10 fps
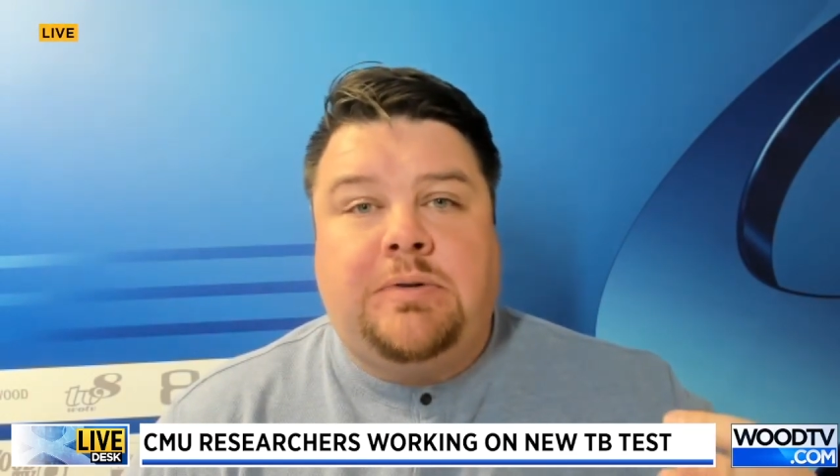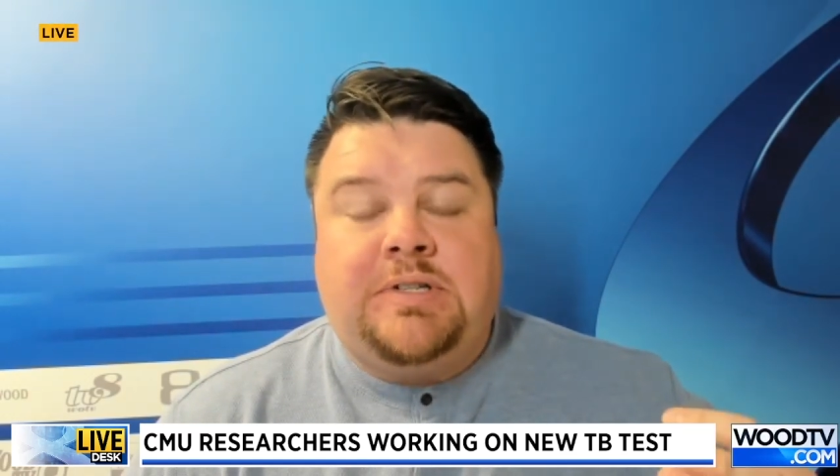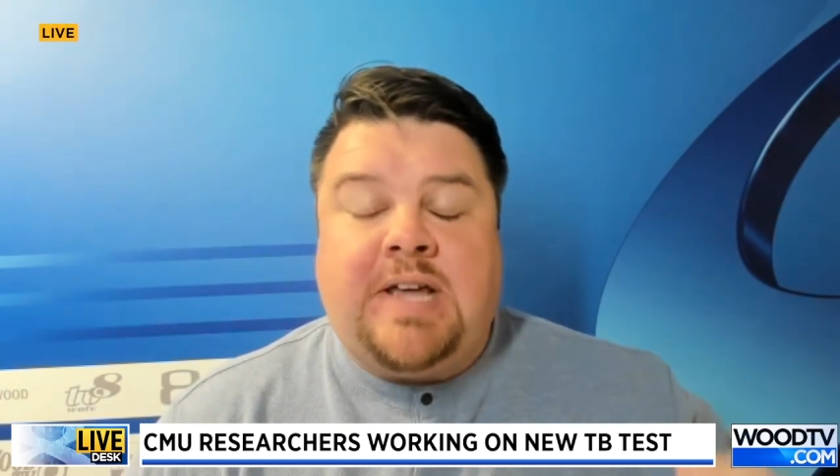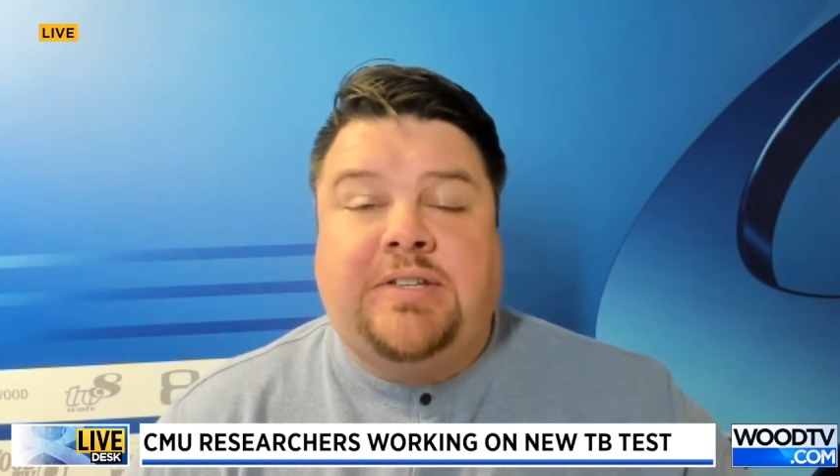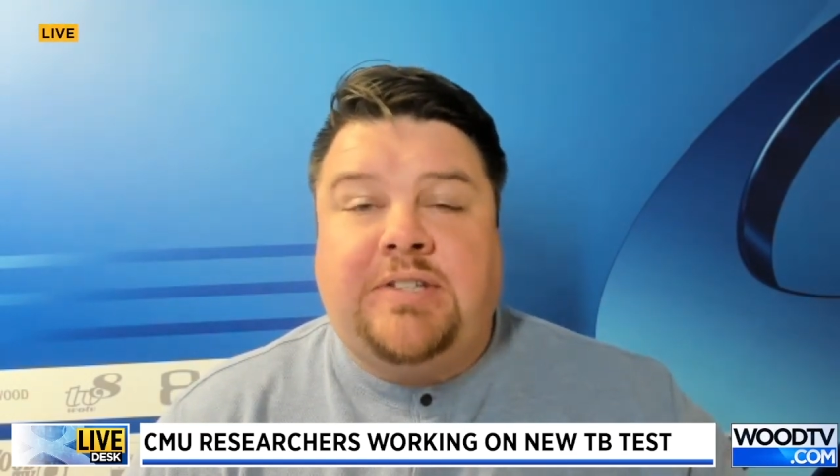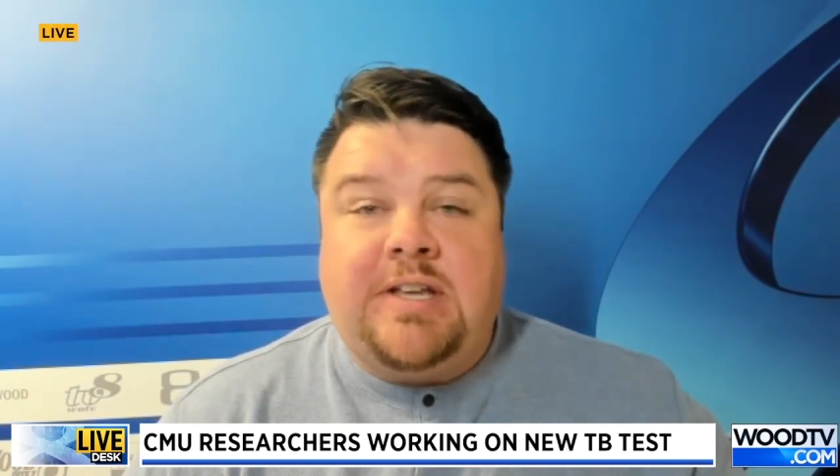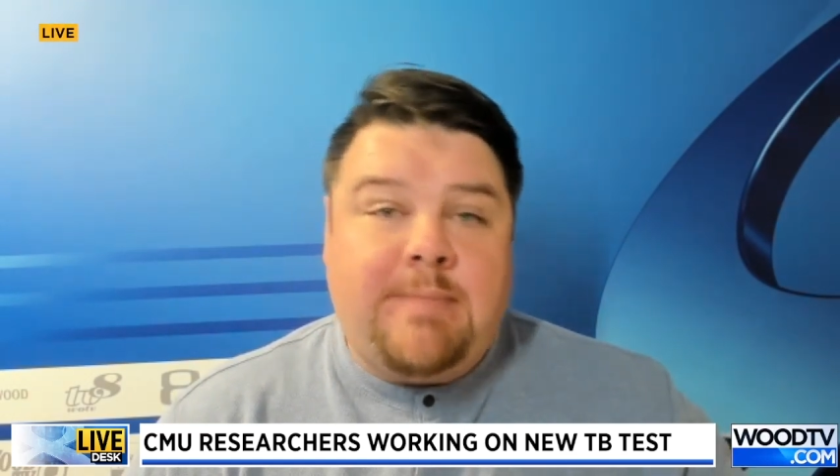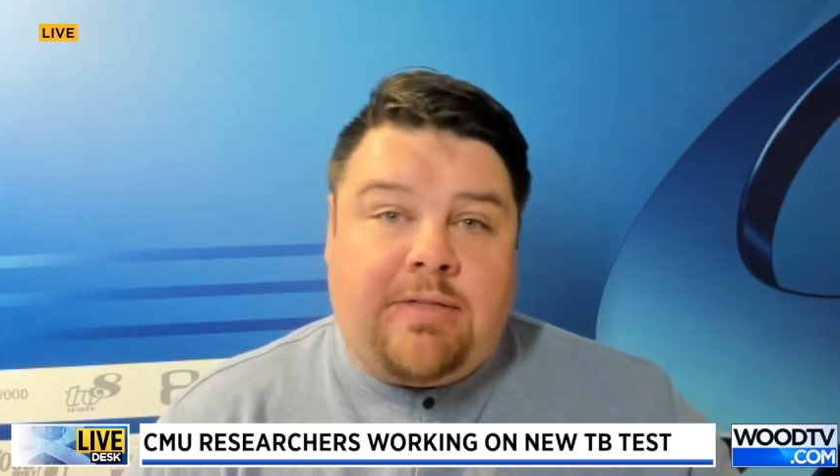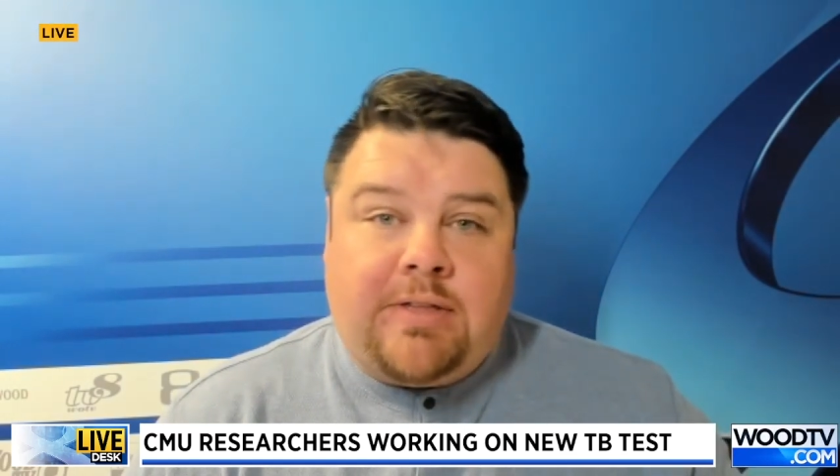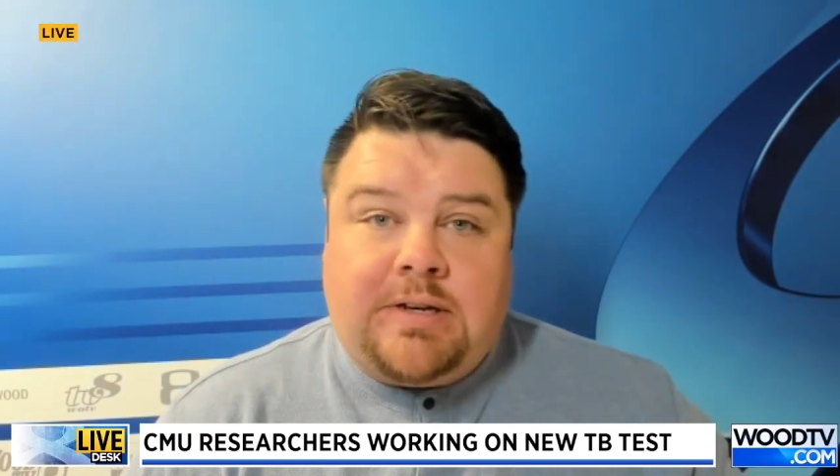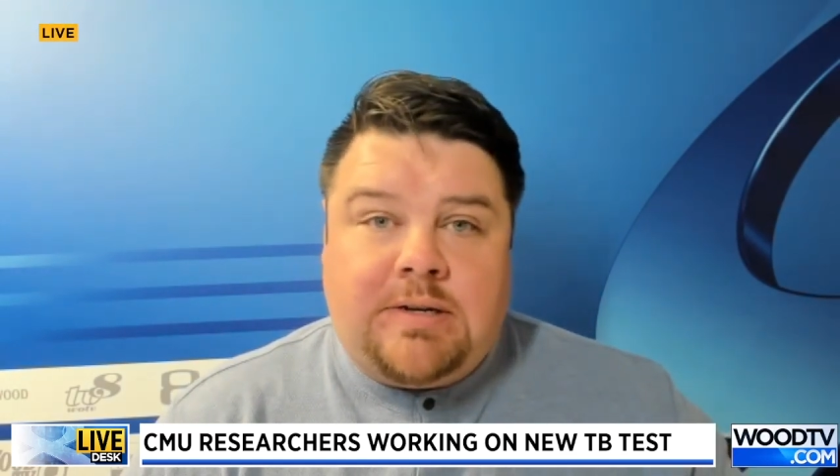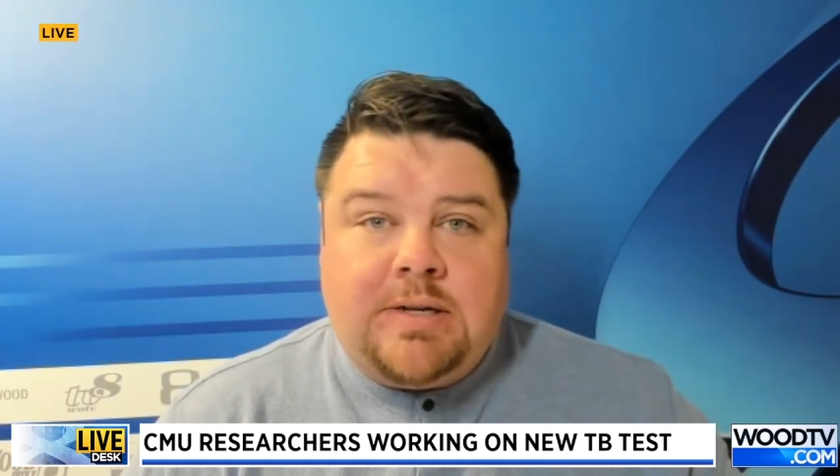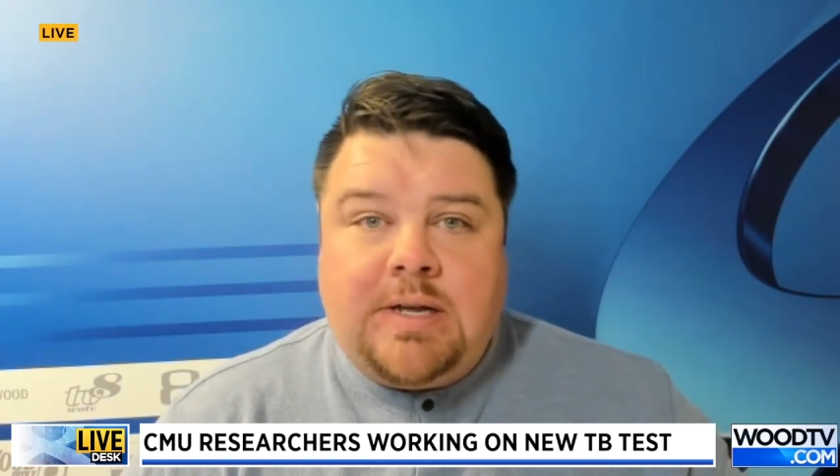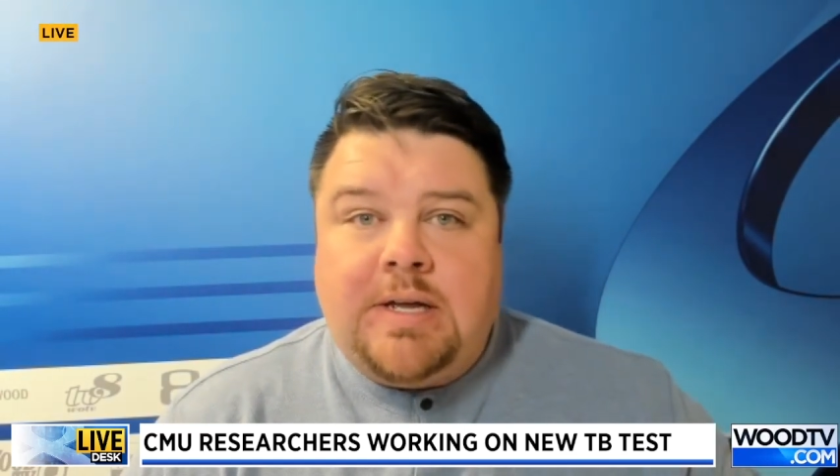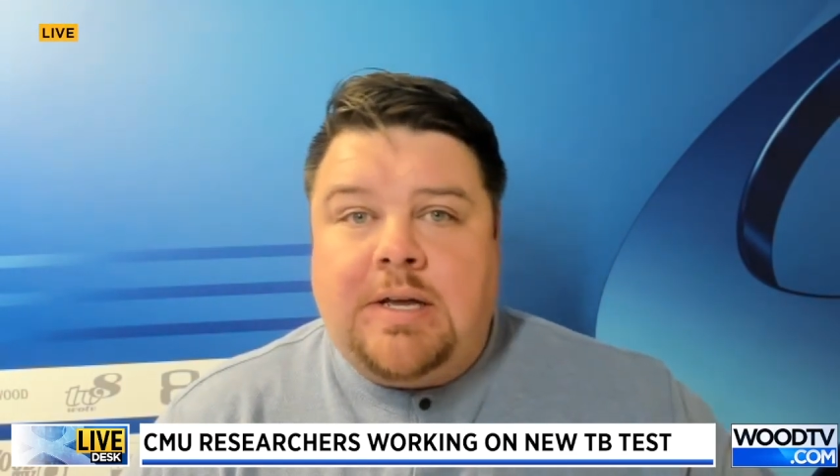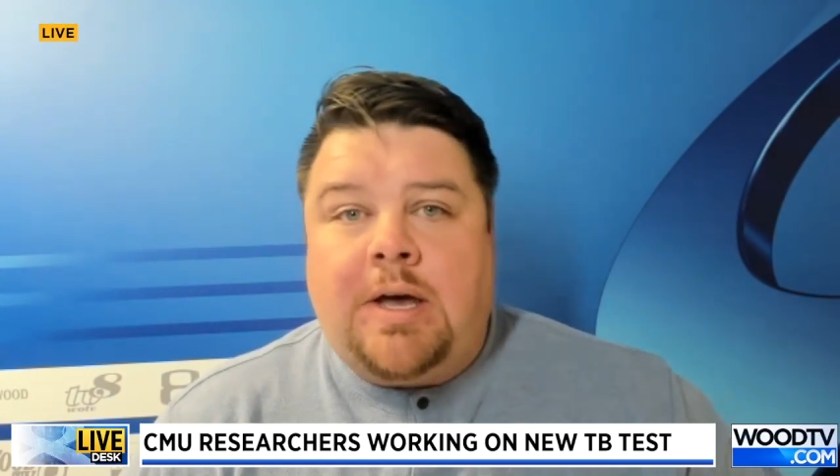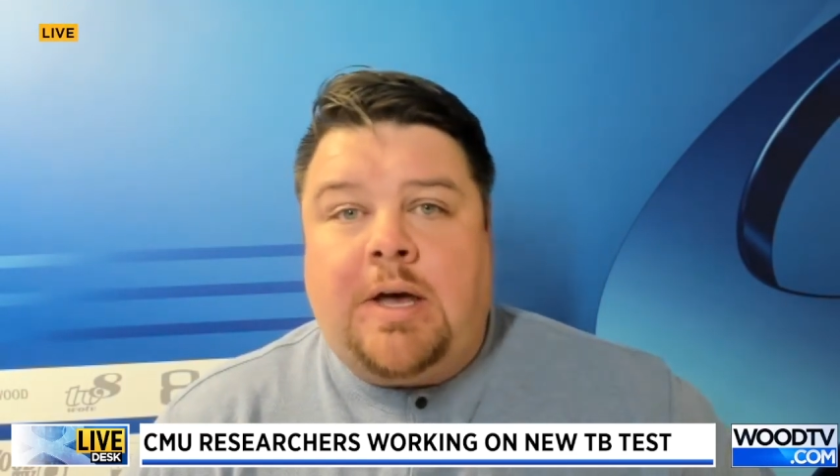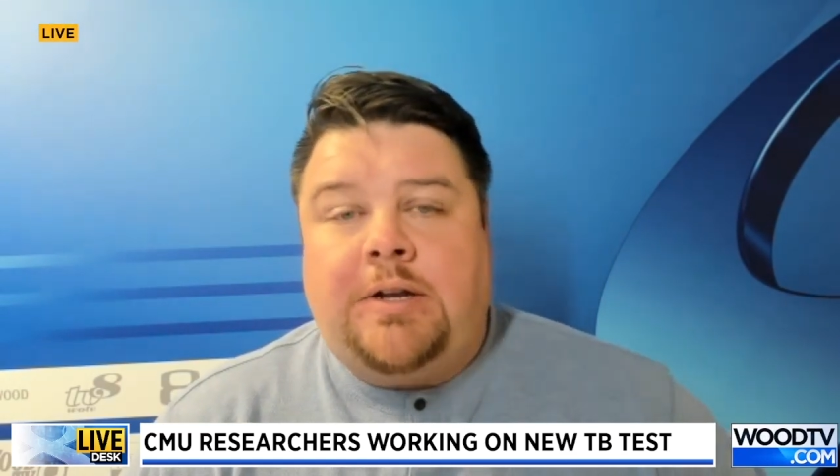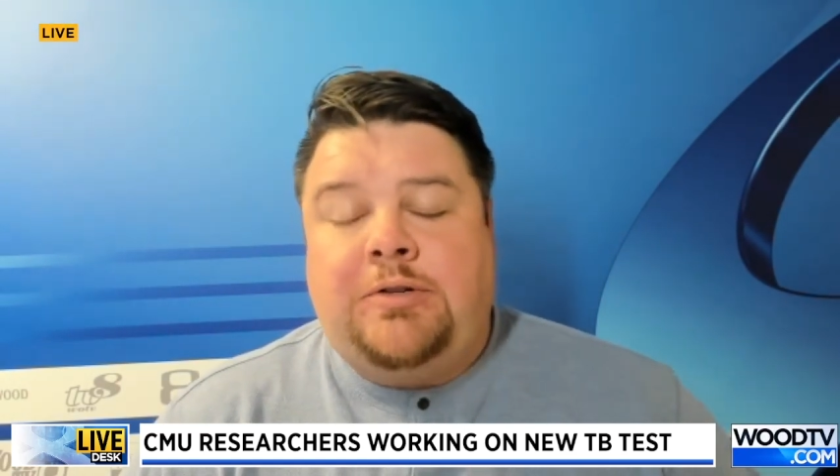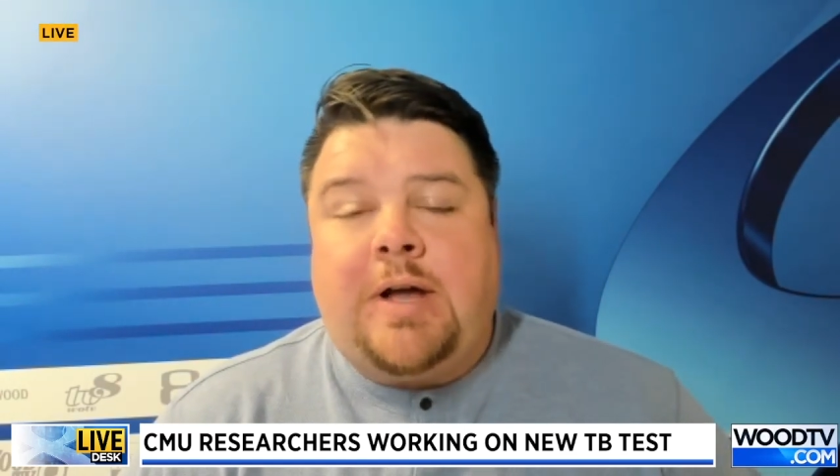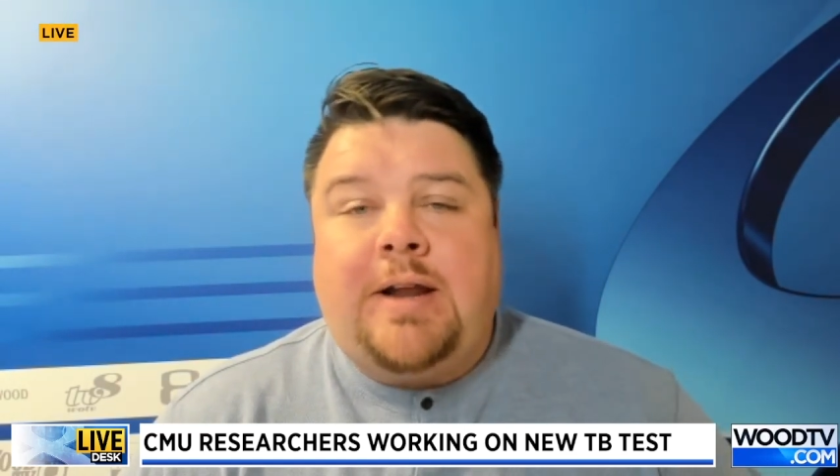testing method uh, to try to